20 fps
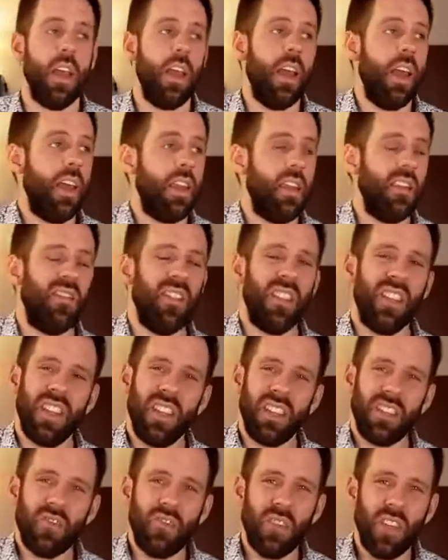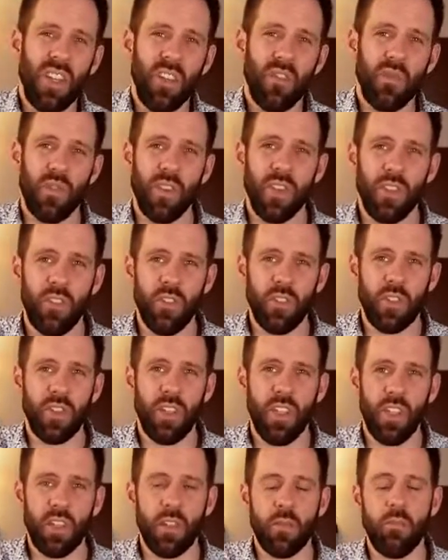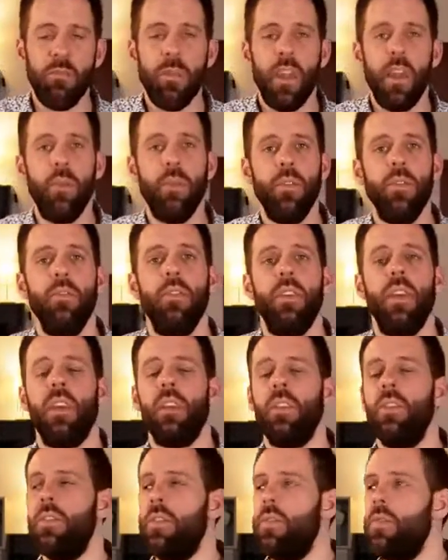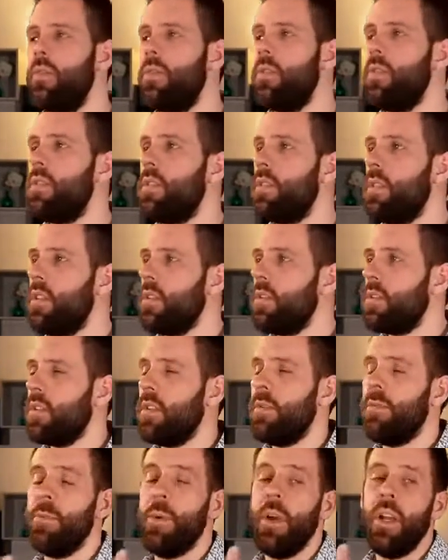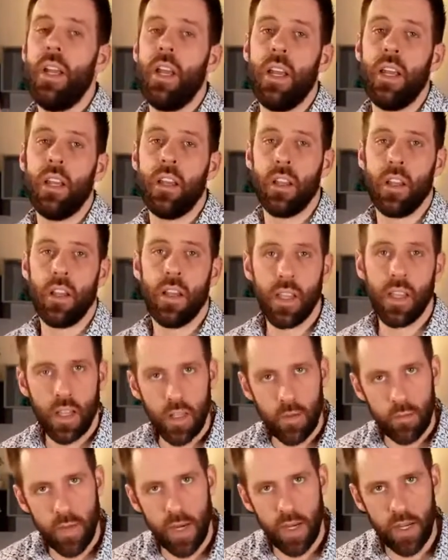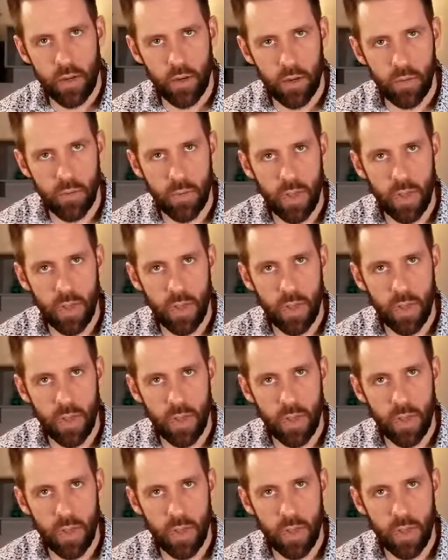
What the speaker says: And if it doesn't really fit your need, maybe you can use a software like Link in Bio.